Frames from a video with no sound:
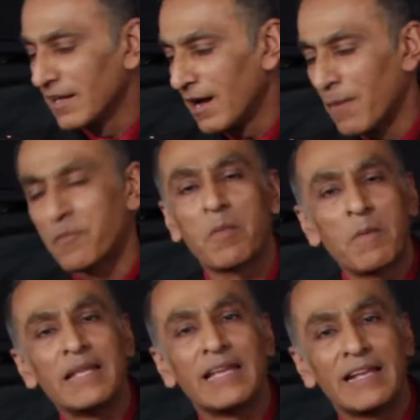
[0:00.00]
are
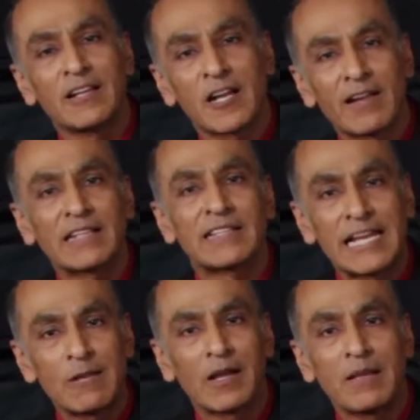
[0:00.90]
probably incorrect
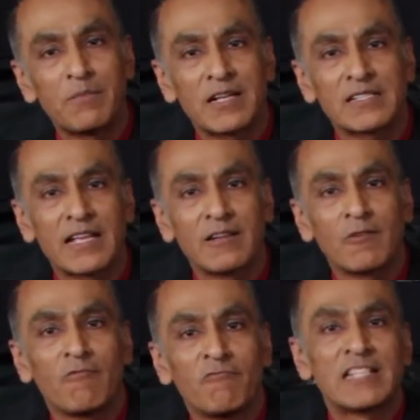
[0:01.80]
anyway because they're
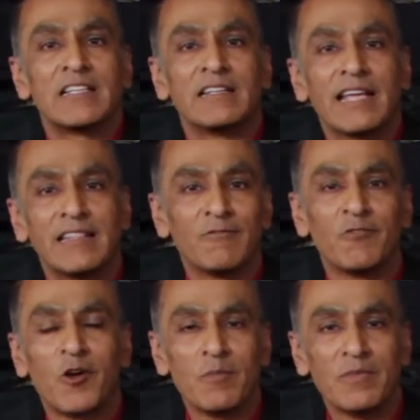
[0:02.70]
not written in the
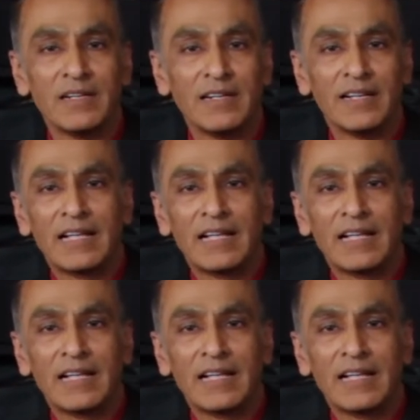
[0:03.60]
Roman